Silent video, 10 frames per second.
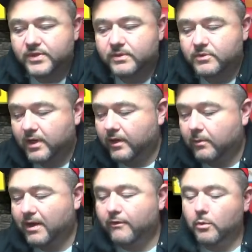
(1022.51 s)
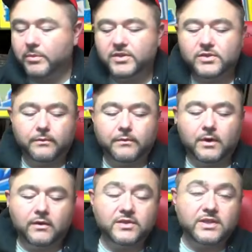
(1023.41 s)
I'm trying to think what I've opened so far.
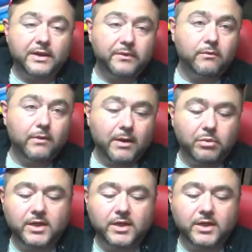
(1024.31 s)
There's definitely red press